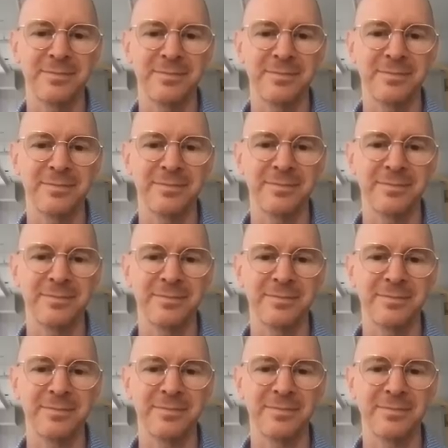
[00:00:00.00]

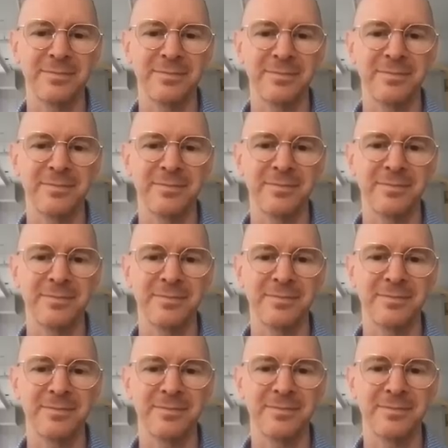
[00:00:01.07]

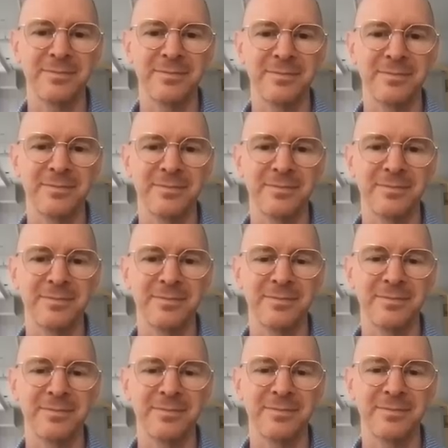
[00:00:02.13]

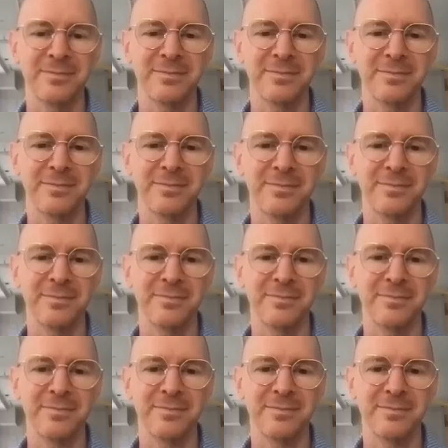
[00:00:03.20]

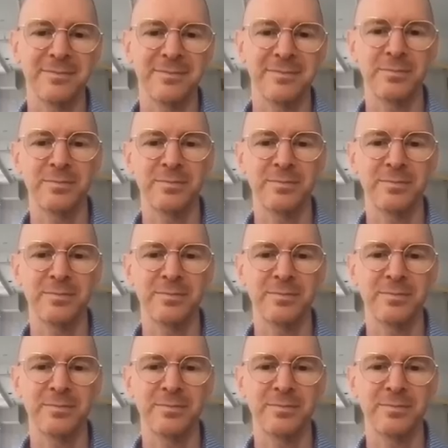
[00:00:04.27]
No words are spoken by the person on screen.